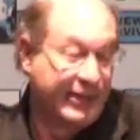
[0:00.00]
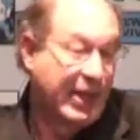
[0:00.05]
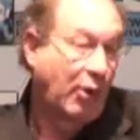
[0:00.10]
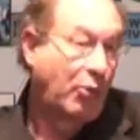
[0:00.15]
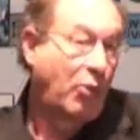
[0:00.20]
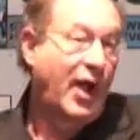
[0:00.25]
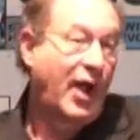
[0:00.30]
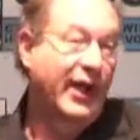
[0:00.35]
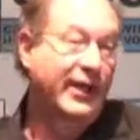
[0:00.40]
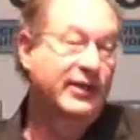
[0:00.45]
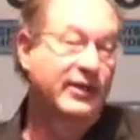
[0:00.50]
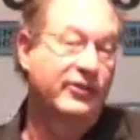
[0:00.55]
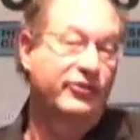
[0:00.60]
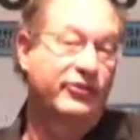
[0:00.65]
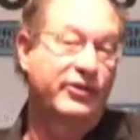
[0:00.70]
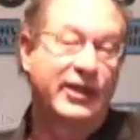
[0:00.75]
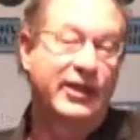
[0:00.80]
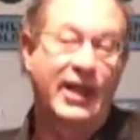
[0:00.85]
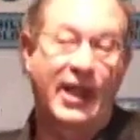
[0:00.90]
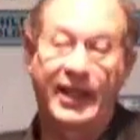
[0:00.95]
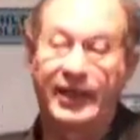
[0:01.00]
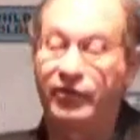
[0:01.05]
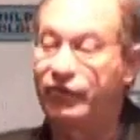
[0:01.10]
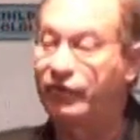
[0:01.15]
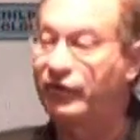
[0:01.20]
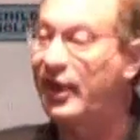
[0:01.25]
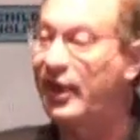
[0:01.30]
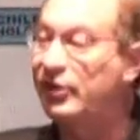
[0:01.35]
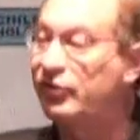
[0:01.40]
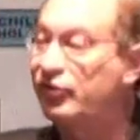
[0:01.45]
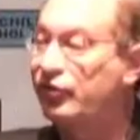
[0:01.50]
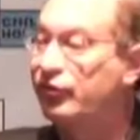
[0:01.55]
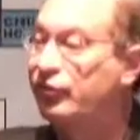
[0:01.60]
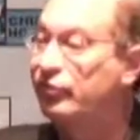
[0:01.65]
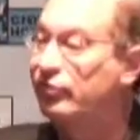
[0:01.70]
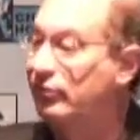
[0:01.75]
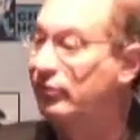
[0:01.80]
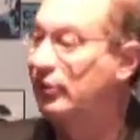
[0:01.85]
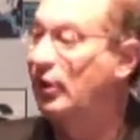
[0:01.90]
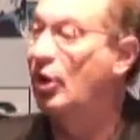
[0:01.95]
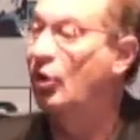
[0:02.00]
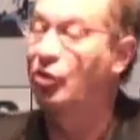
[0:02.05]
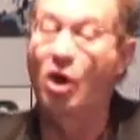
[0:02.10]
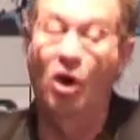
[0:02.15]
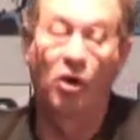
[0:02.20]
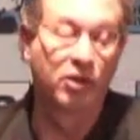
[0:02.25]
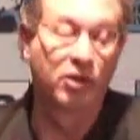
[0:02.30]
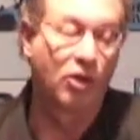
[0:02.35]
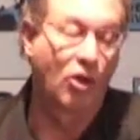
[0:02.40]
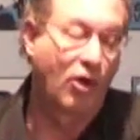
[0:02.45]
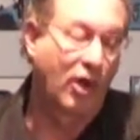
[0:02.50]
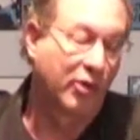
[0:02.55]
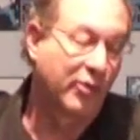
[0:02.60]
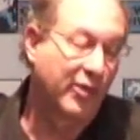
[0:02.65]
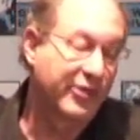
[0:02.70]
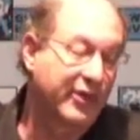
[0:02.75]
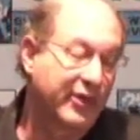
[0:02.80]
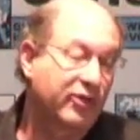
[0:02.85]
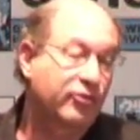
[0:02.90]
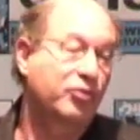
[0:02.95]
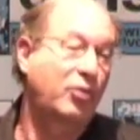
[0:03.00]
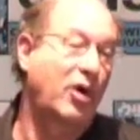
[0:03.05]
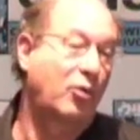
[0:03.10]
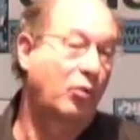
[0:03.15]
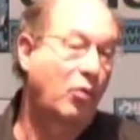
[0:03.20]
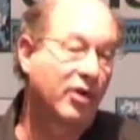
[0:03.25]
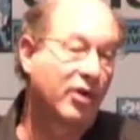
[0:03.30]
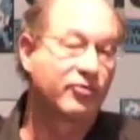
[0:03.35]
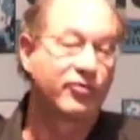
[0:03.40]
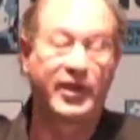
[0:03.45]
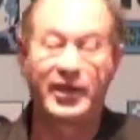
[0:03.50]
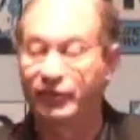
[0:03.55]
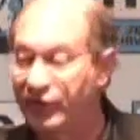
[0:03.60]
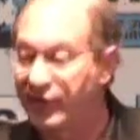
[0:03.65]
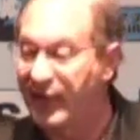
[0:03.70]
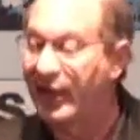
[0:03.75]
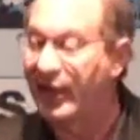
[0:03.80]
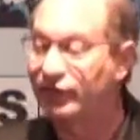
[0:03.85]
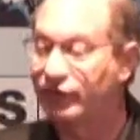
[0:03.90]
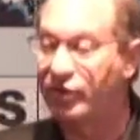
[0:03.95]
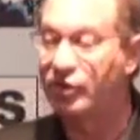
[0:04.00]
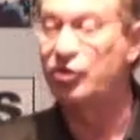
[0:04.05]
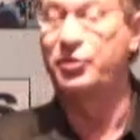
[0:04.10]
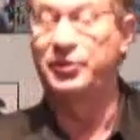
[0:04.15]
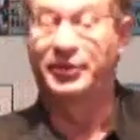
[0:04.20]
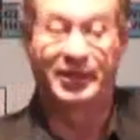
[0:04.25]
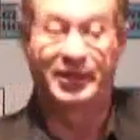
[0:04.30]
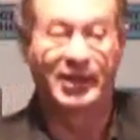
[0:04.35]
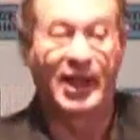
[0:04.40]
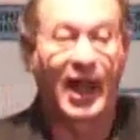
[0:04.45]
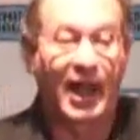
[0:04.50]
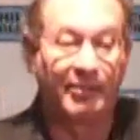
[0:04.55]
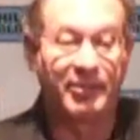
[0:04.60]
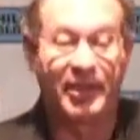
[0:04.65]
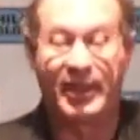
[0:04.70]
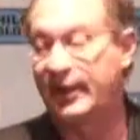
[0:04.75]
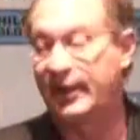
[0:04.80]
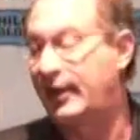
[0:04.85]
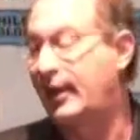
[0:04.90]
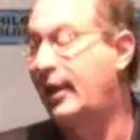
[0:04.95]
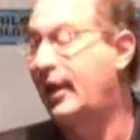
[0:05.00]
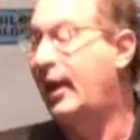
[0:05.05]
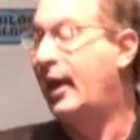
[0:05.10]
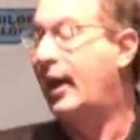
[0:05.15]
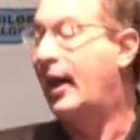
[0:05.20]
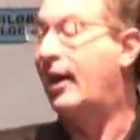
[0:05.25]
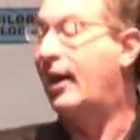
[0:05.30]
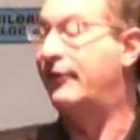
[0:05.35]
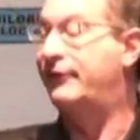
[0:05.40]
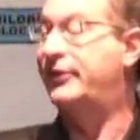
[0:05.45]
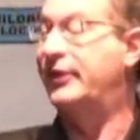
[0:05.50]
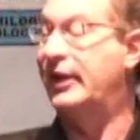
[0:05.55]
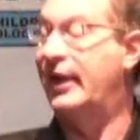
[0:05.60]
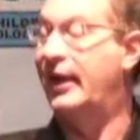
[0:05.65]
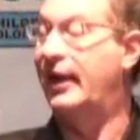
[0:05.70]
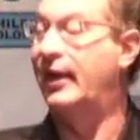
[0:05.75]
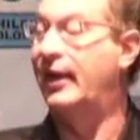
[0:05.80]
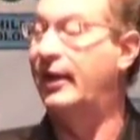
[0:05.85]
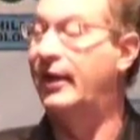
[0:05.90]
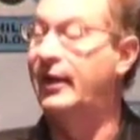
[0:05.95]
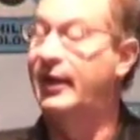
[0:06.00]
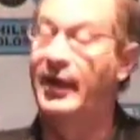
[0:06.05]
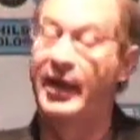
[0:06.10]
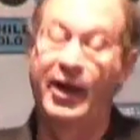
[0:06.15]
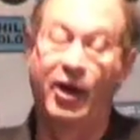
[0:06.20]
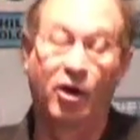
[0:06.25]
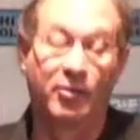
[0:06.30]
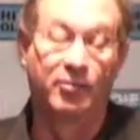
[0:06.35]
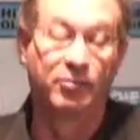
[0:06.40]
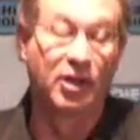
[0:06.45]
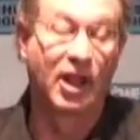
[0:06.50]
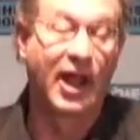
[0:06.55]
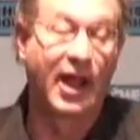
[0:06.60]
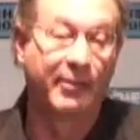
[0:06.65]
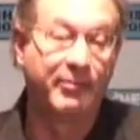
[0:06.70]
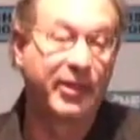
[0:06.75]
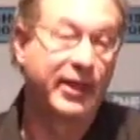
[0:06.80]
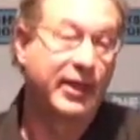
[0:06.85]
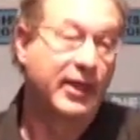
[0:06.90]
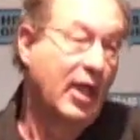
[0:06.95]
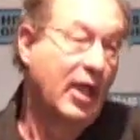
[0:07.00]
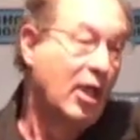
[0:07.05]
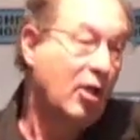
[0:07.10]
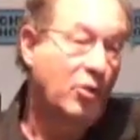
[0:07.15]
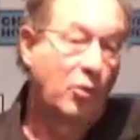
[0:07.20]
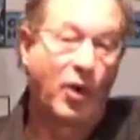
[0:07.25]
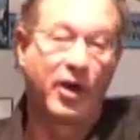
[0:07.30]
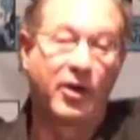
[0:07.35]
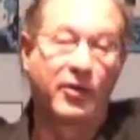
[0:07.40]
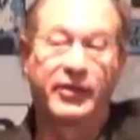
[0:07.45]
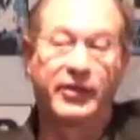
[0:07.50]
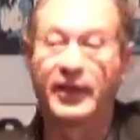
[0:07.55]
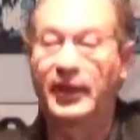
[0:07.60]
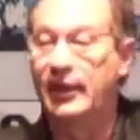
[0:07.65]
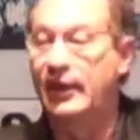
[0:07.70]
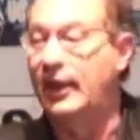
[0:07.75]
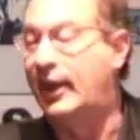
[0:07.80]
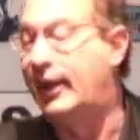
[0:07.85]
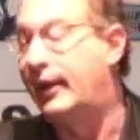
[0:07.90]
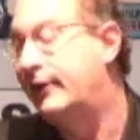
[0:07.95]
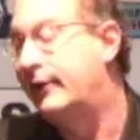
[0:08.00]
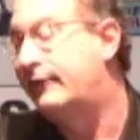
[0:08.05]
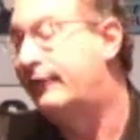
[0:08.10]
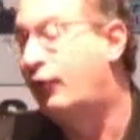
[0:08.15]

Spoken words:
Now, why does the United States go along with this? Well, one reason has to do with the lobbying of the Arab lobby, where the